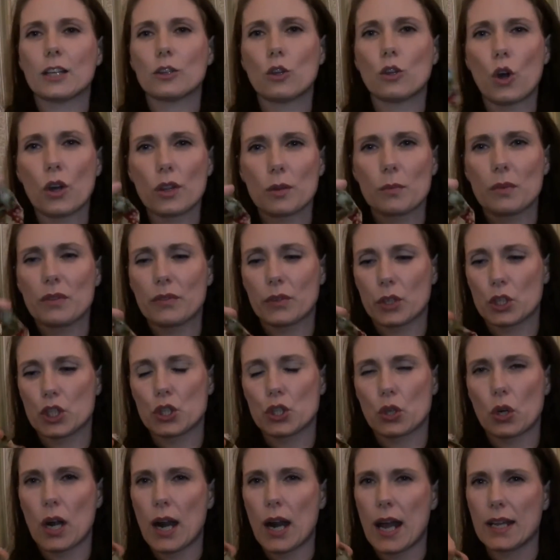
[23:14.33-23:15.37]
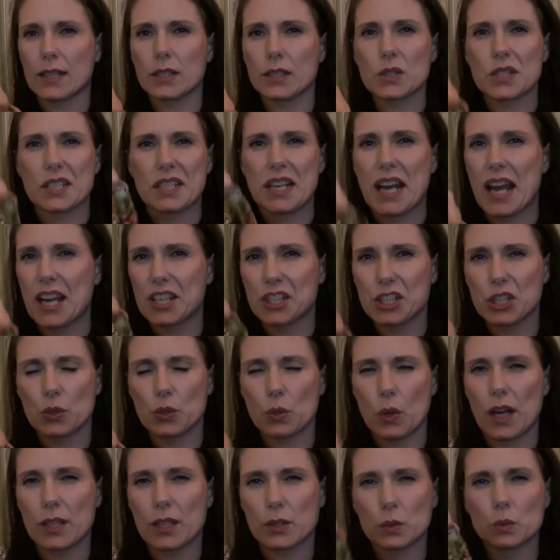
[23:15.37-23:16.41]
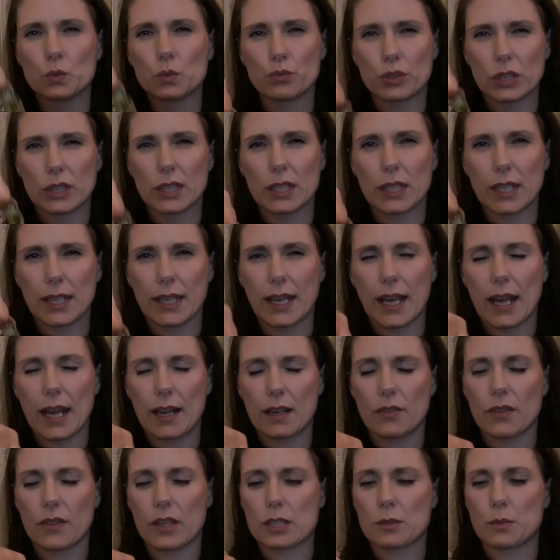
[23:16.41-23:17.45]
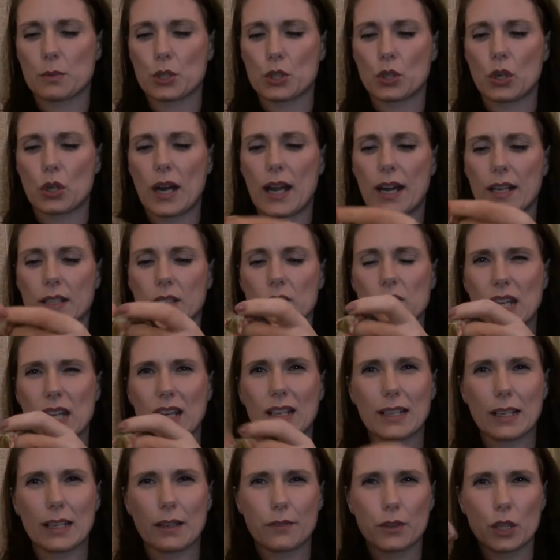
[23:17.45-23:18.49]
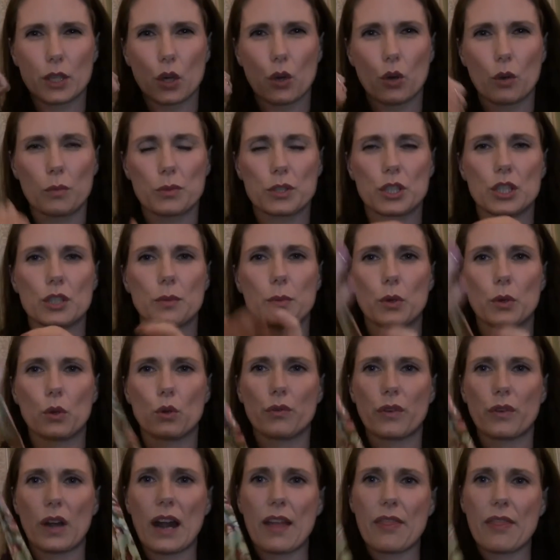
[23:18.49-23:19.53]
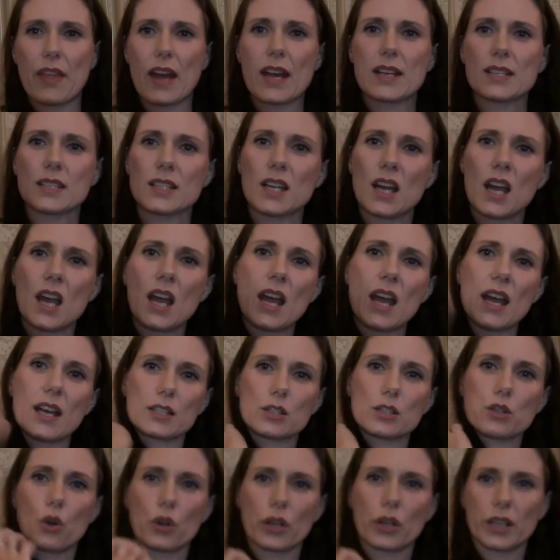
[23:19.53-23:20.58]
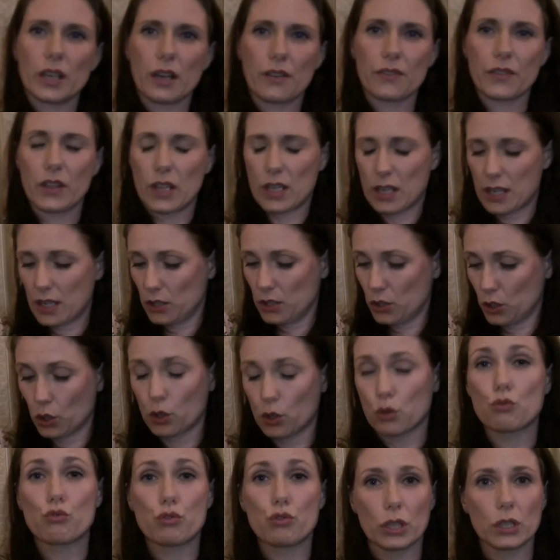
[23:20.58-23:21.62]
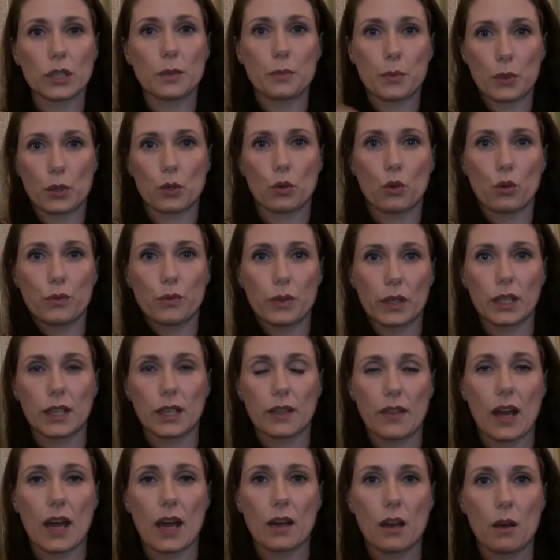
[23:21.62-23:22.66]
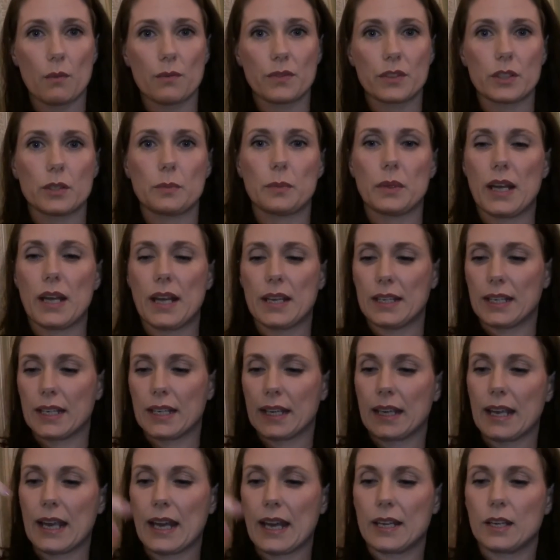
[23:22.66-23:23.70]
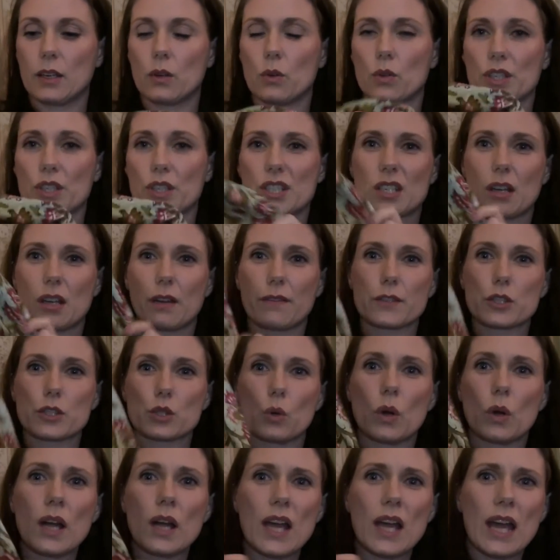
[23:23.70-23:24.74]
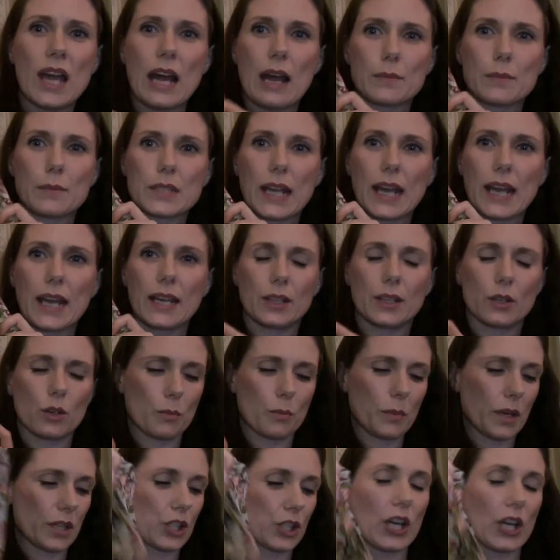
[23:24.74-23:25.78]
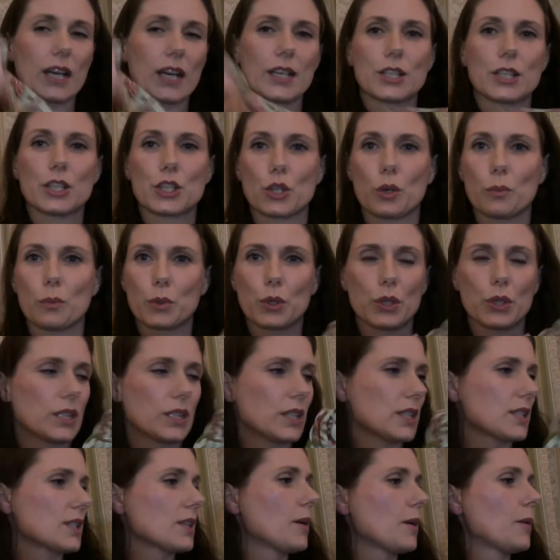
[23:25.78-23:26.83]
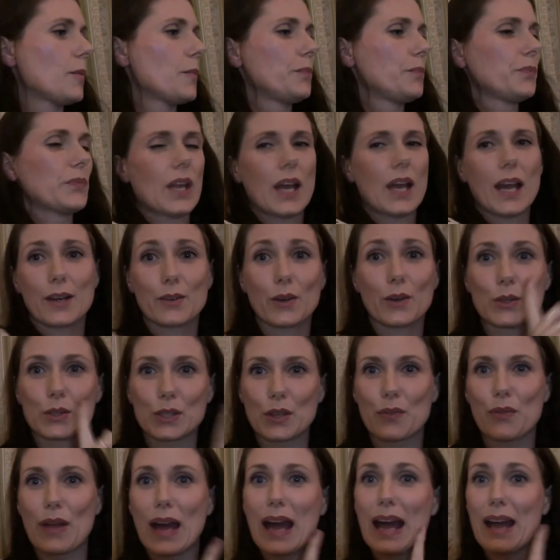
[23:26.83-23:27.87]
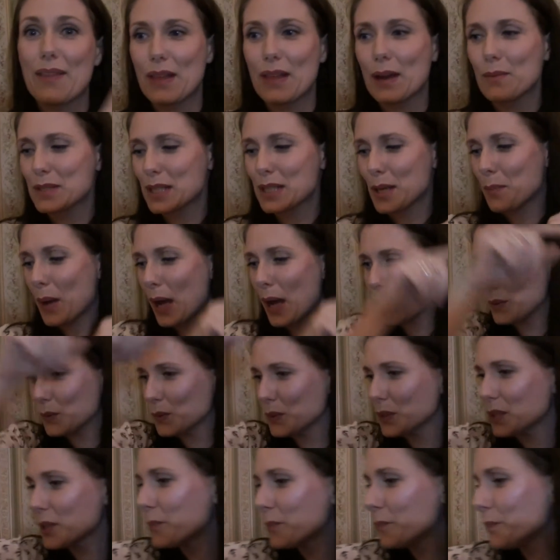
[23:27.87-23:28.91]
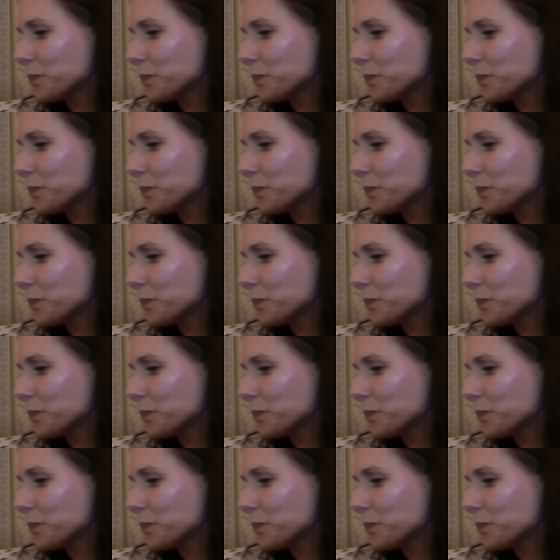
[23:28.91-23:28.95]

a lot of them have got short handles, and as you know, I don't really like carrying things with short handles. I like having the option to put it over, and this is long enough that it, you can really put it over like that comfortably, and you can carry all your stuff. So I was carrying all my charity shop goodies around in that, and that was a pound